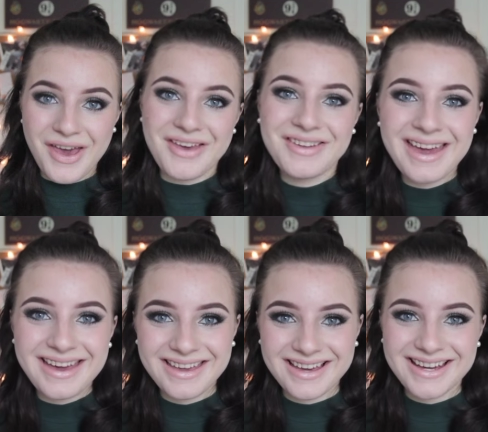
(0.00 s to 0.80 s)

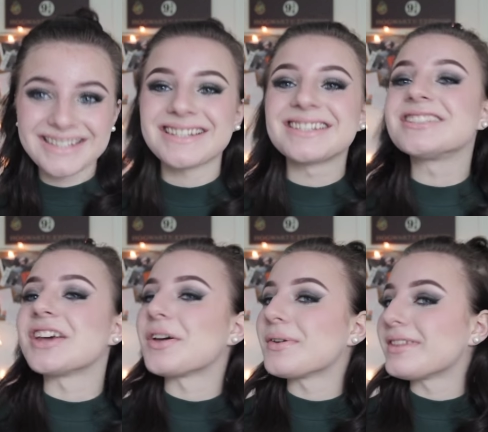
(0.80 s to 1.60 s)
Okay guys,
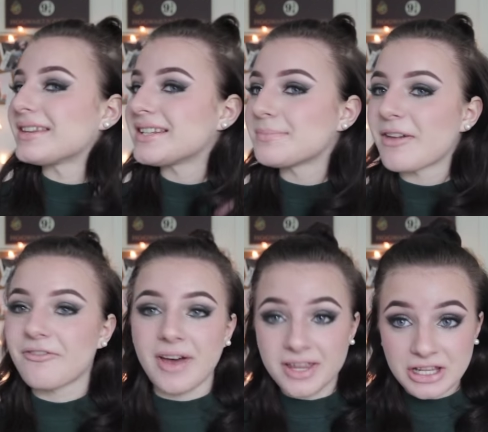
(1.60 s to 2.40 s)
so this is my
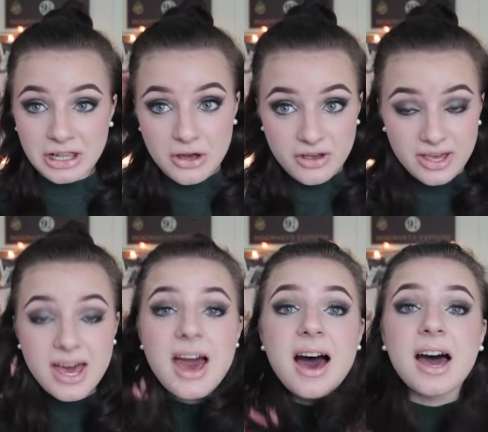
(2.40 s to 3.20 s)
final look.
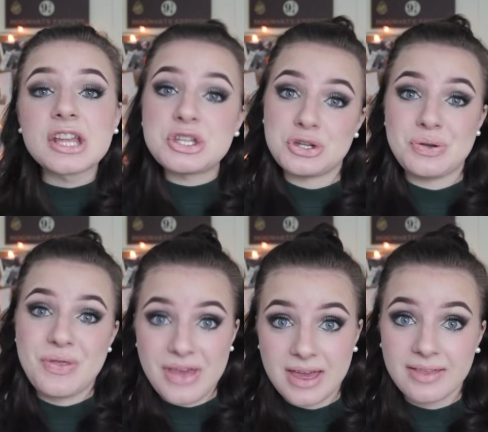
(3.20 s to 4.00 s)
I do
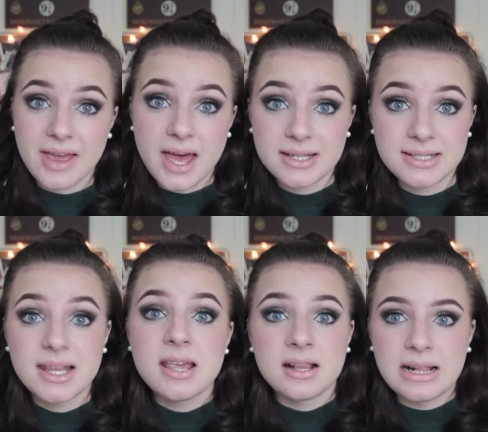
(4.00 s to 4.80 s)
think that
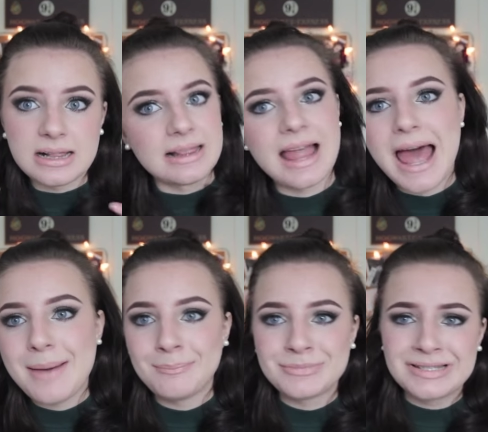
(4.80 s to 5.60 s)

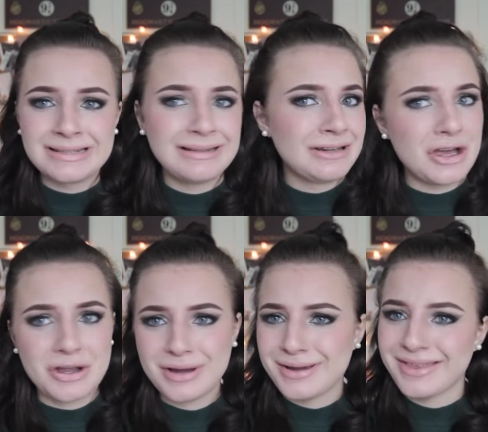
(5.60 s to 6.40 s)
Glam's
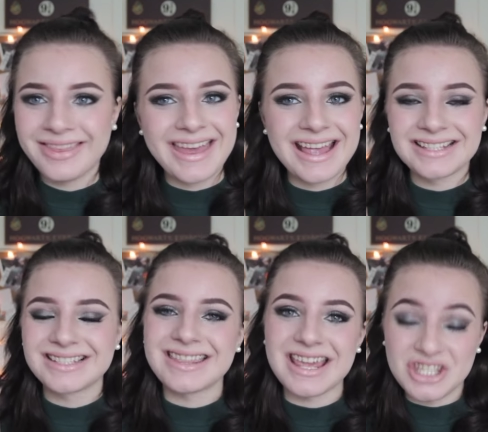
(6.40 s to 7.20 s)
look
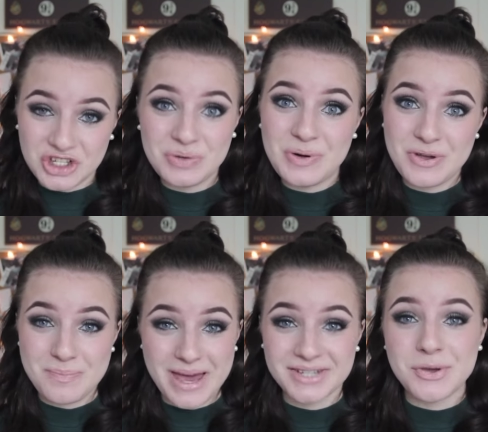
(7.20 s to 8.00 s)
things, they do look
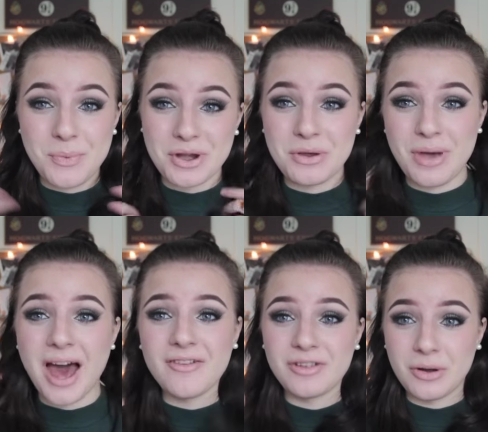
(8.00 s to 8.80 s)
better when you
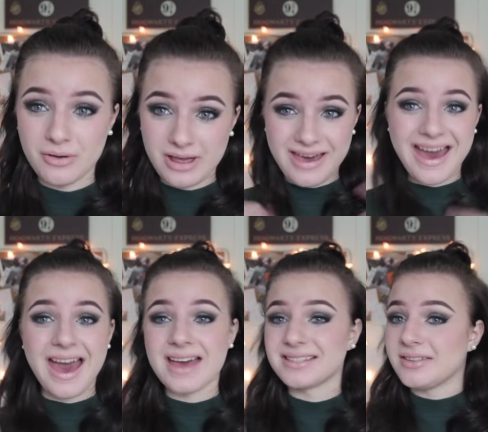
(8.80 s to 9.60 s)
have longer
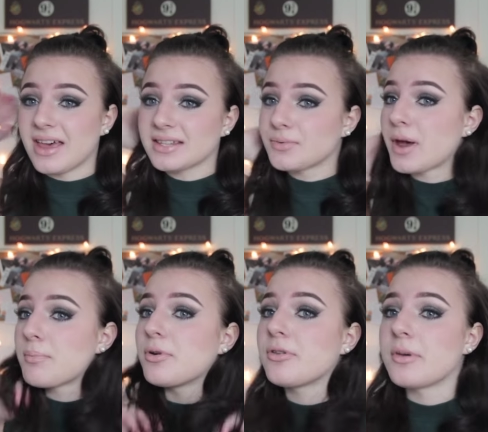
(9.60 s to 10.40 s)
hair, so that's why I
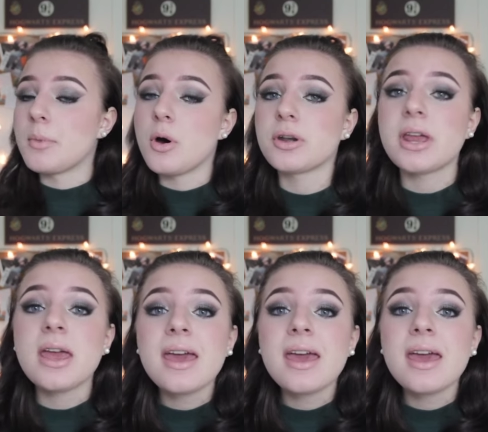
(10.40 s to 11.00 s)
put them on.